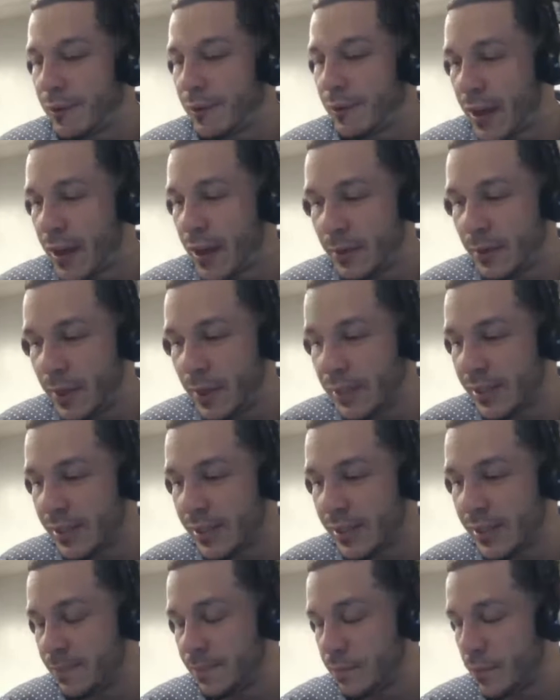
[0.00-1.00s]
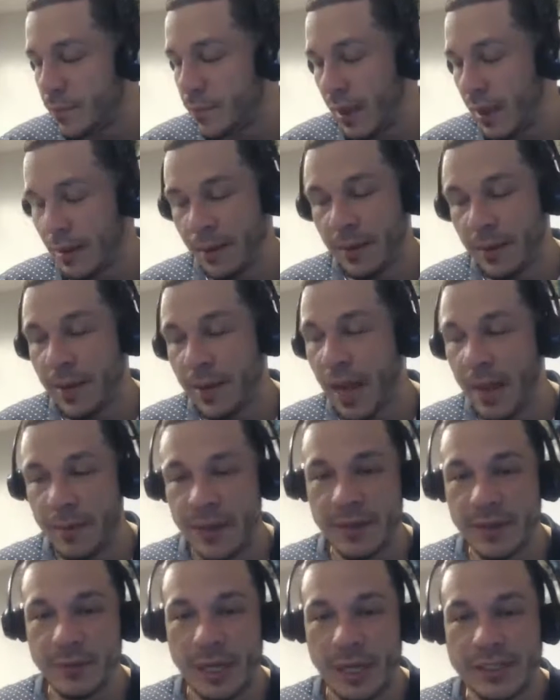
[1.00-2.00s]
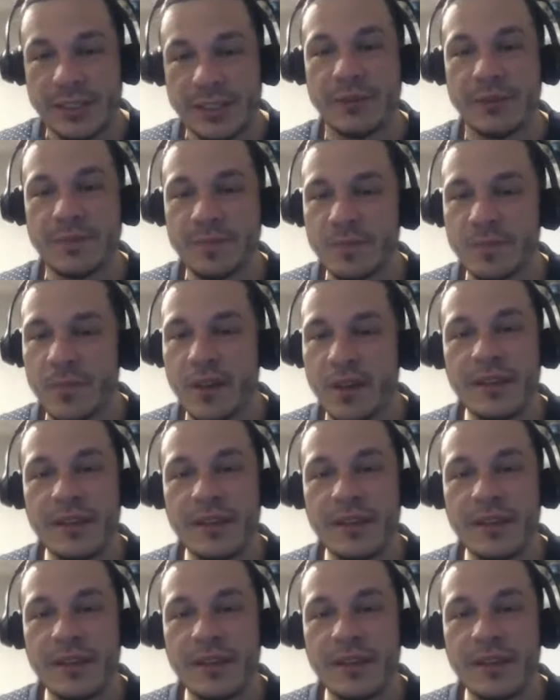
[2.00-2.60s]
infected big time. I mean, I mean, when I tell you,